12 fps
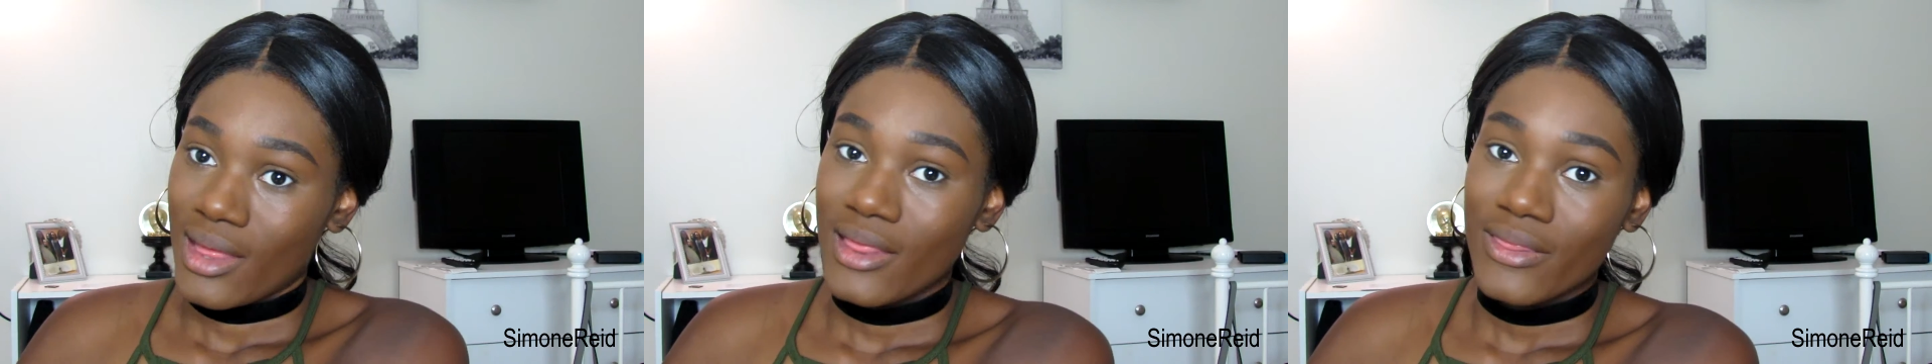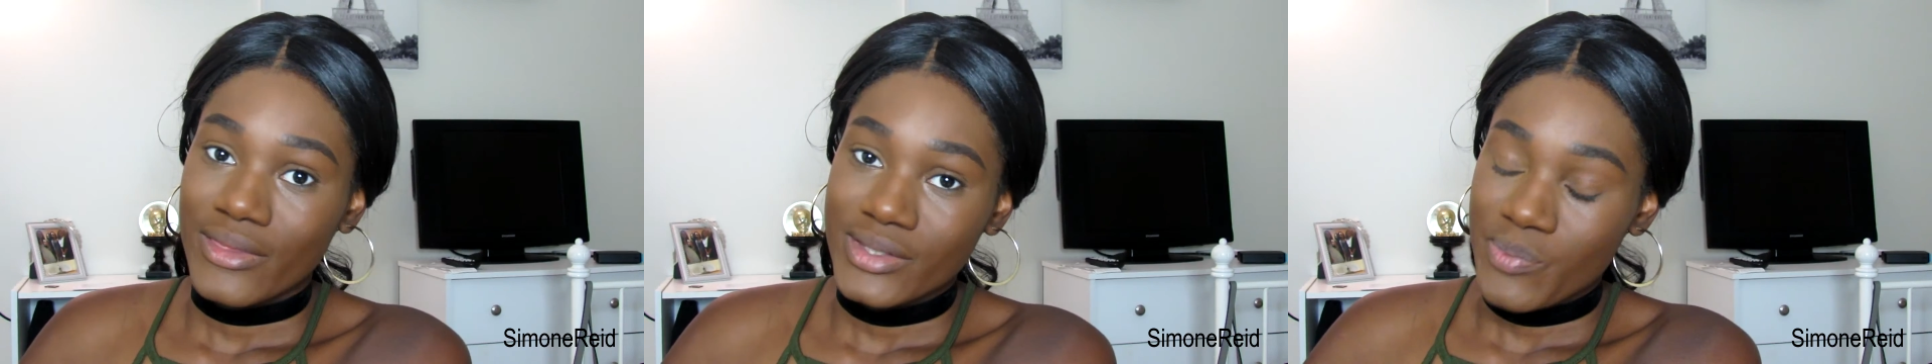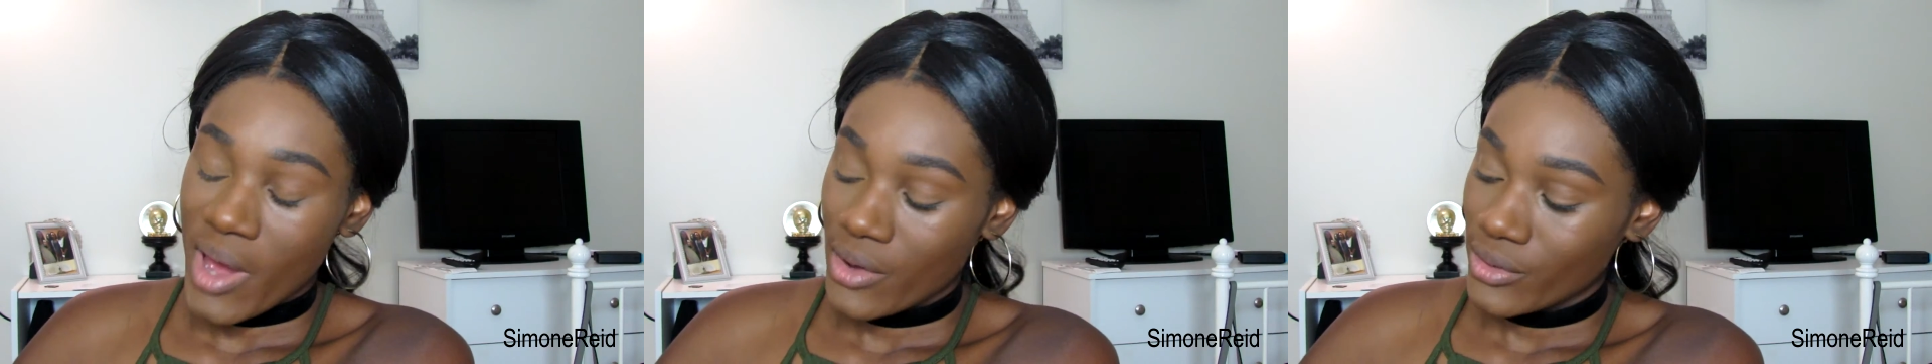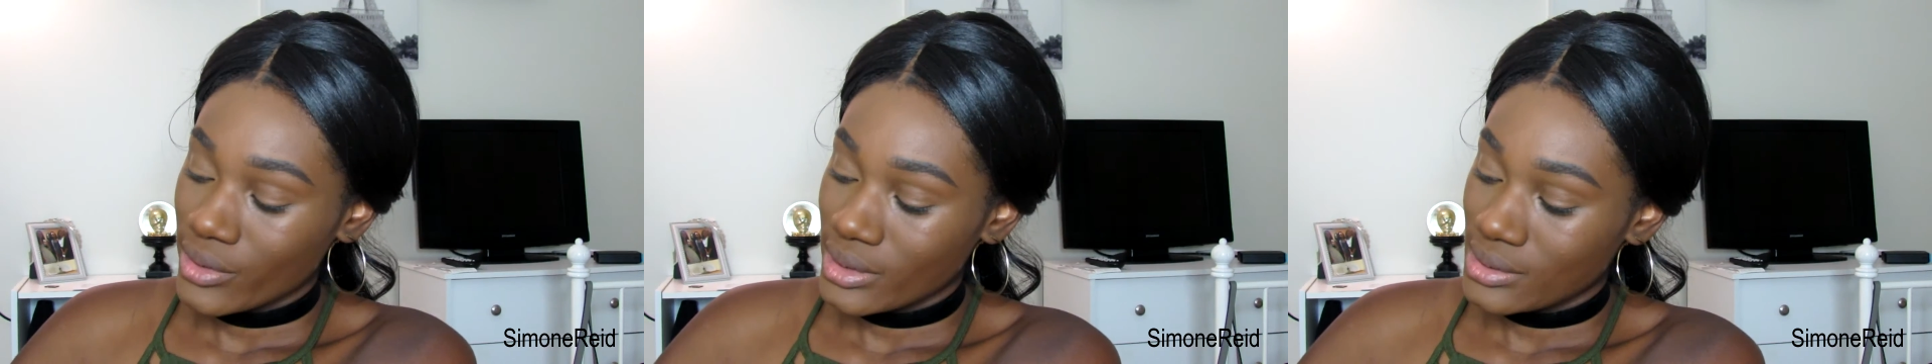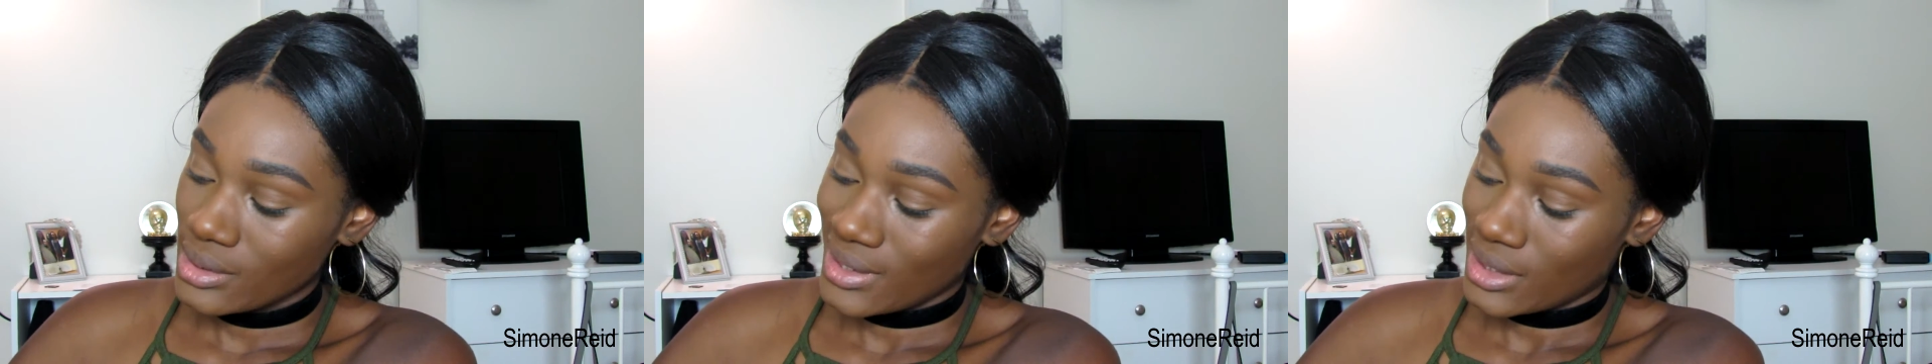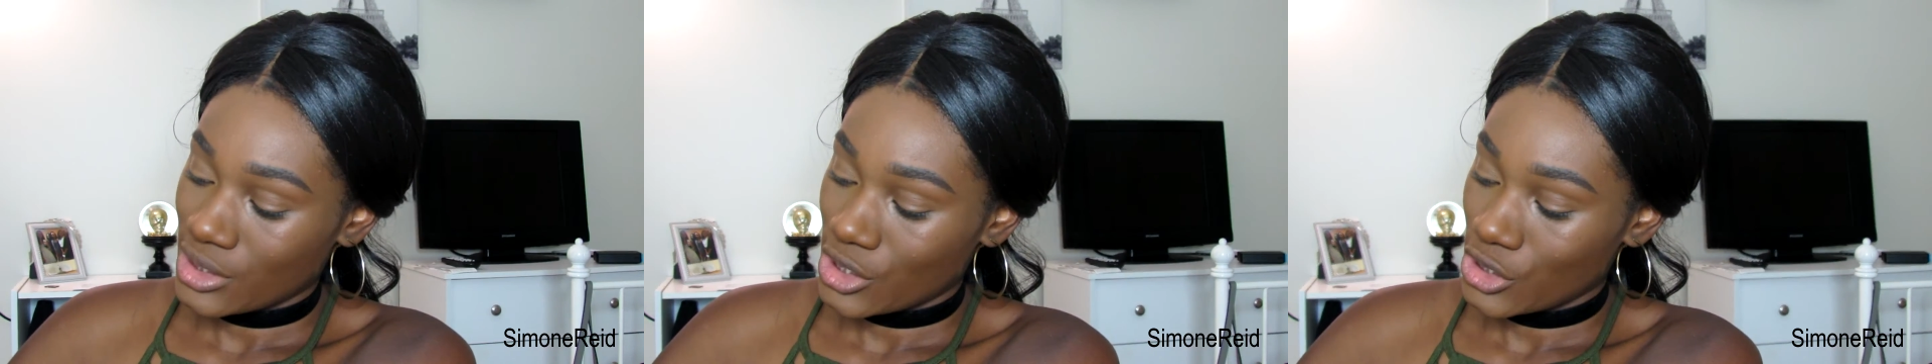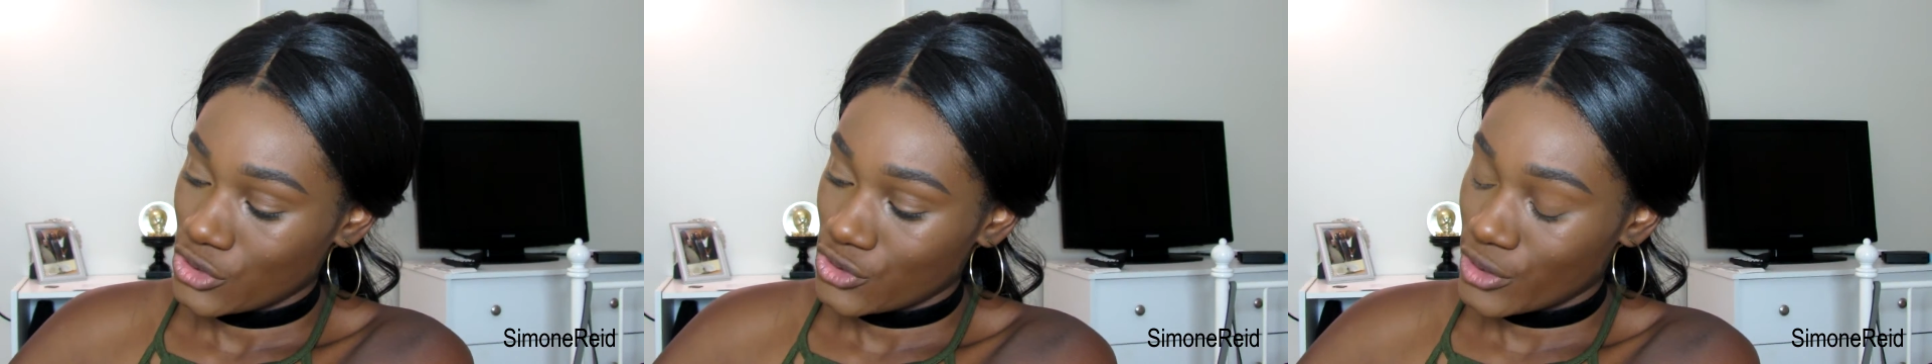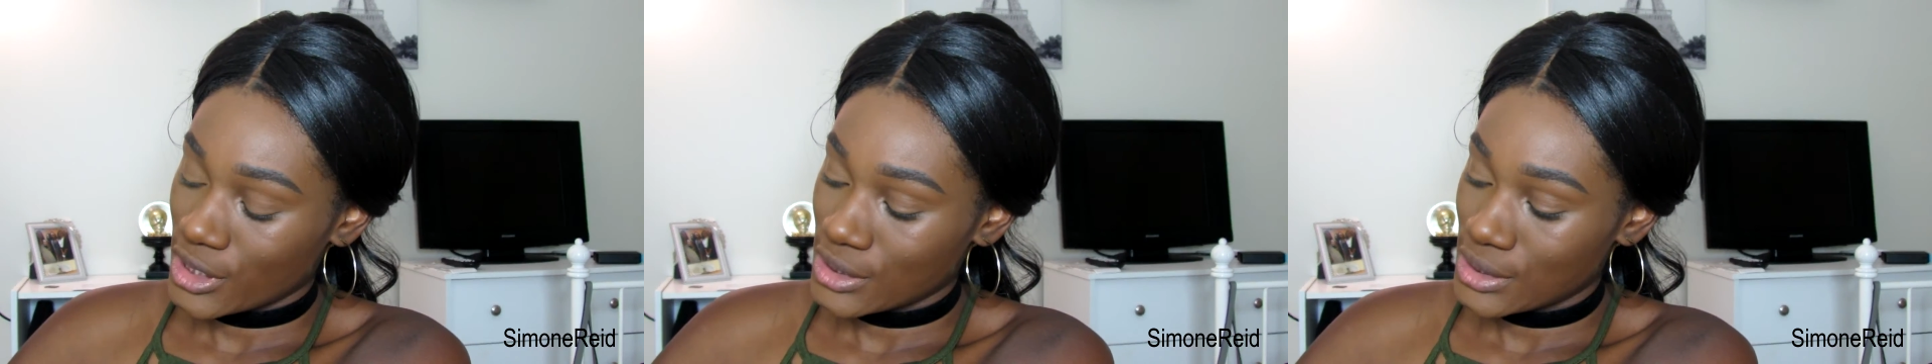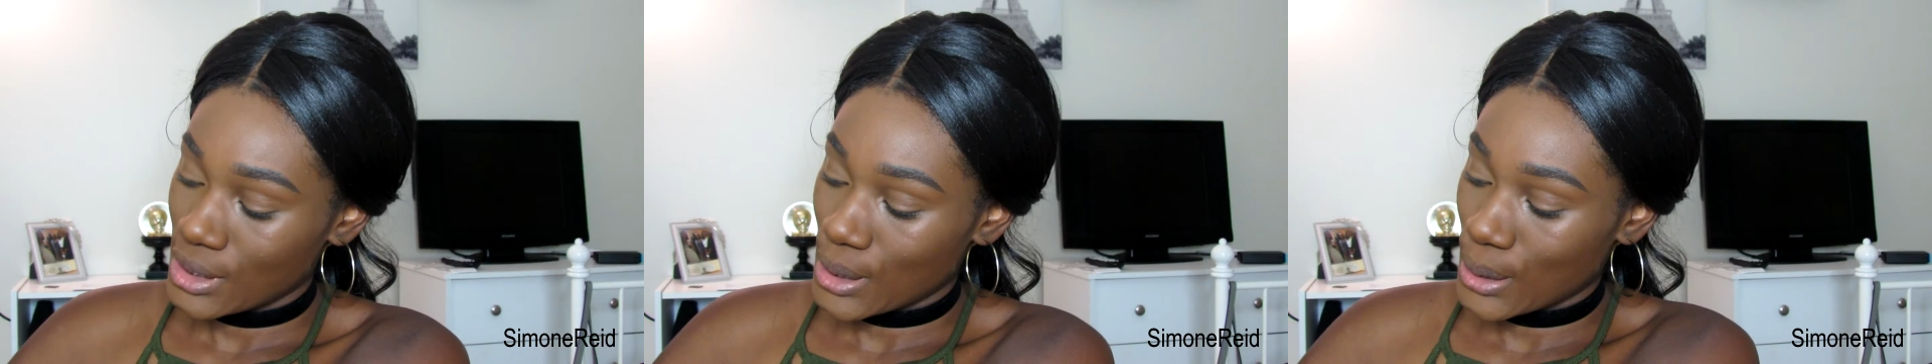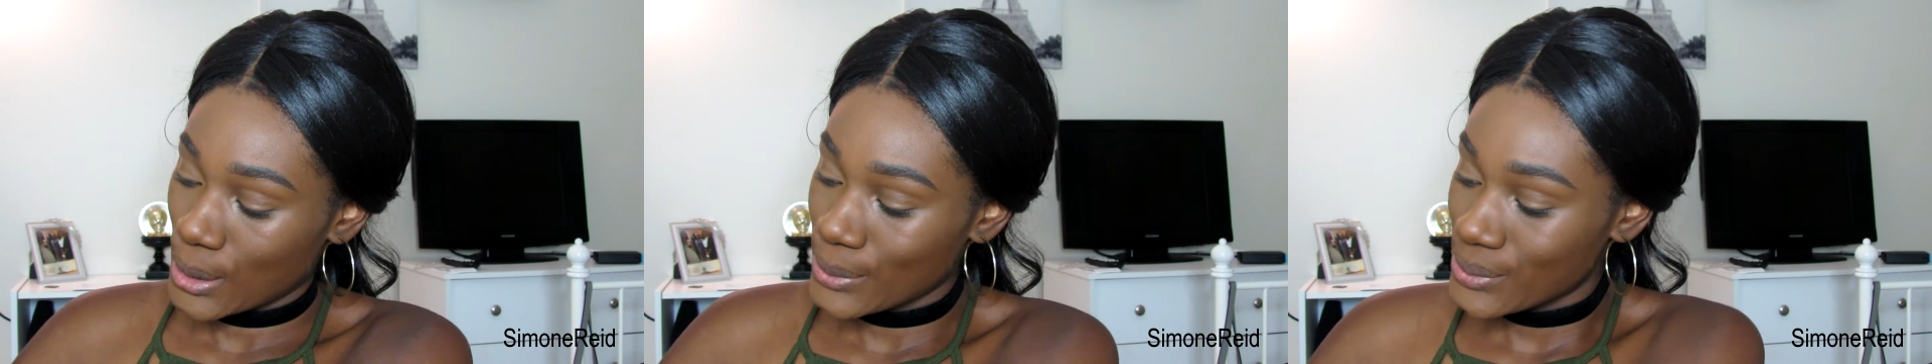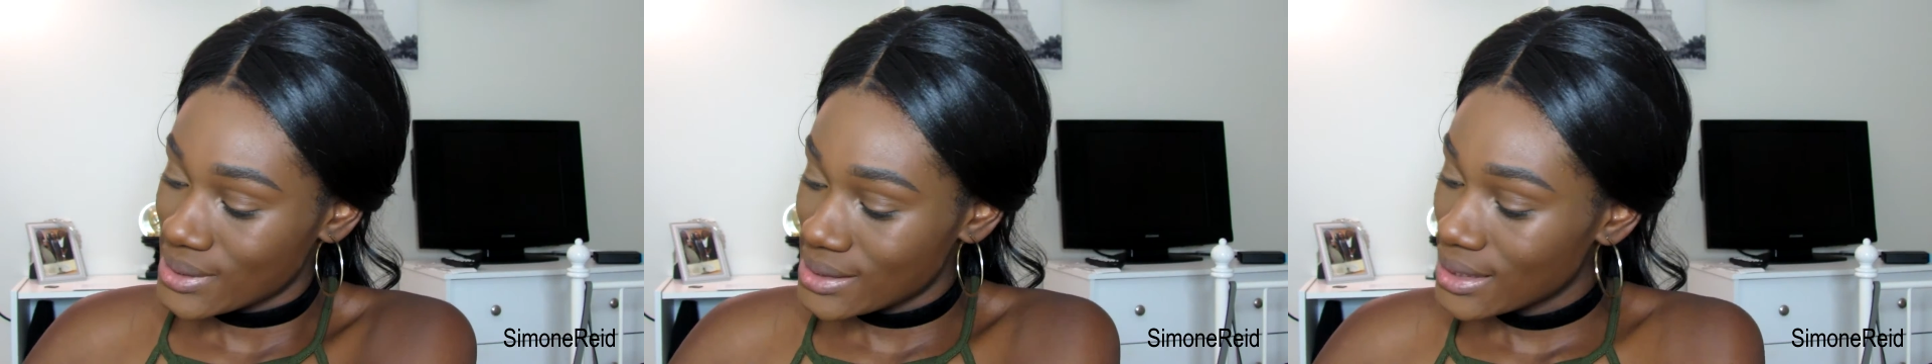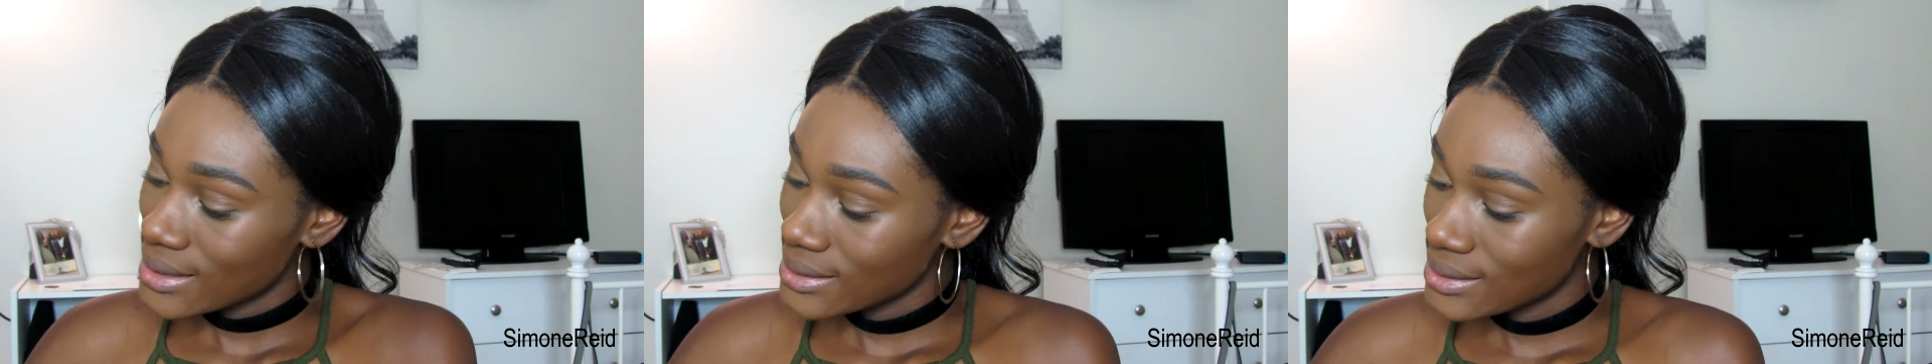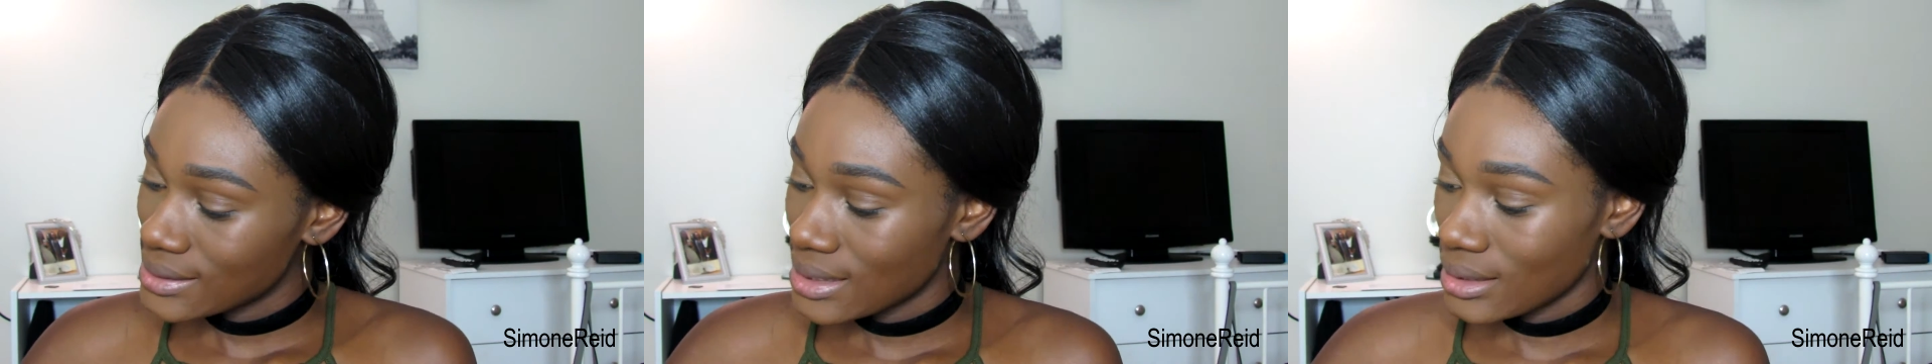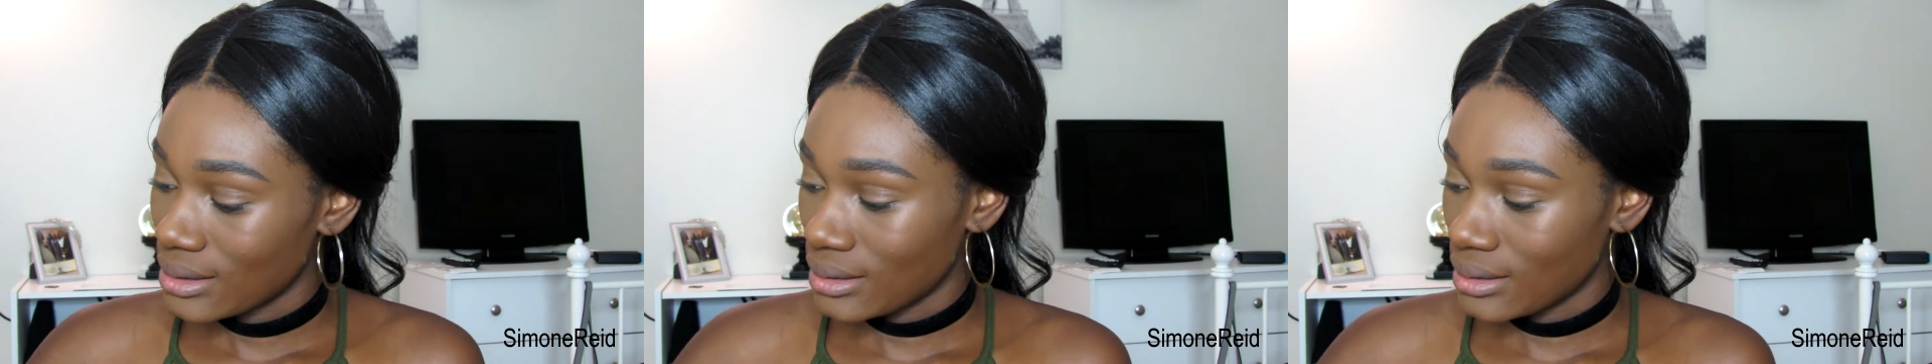This powder is in translucent,